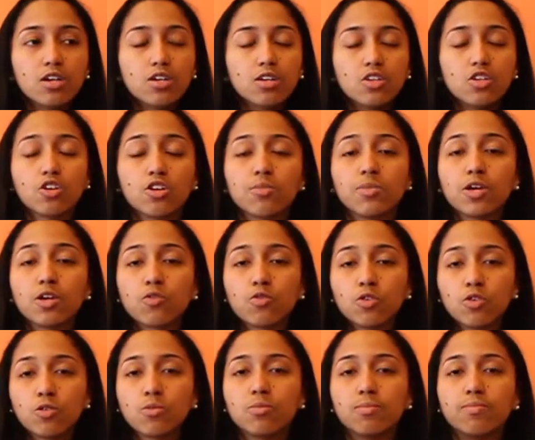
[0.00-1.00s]
you're gonna be in a
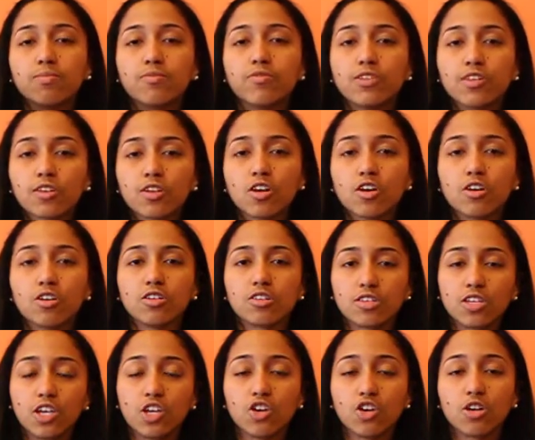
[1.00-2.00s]
room full of girls,
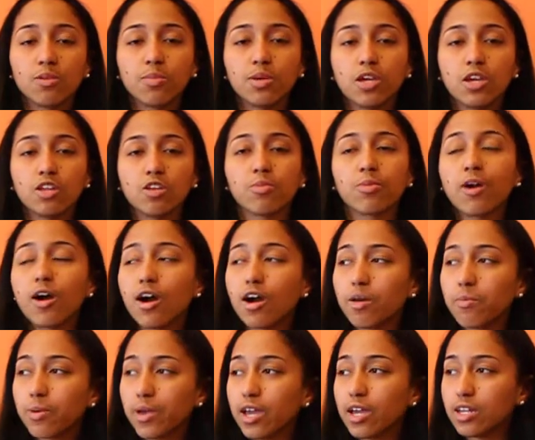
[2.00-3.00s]
and you're gonna be in your bra
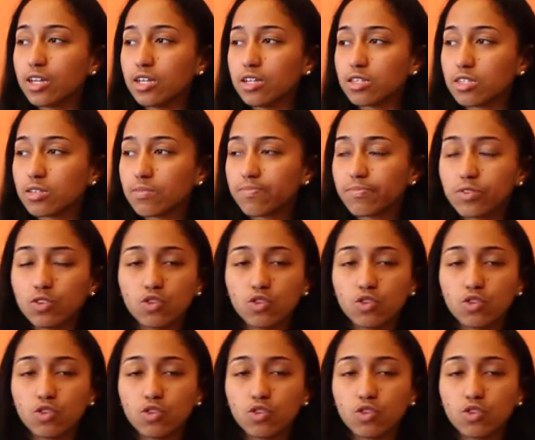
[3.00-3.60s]
and panties.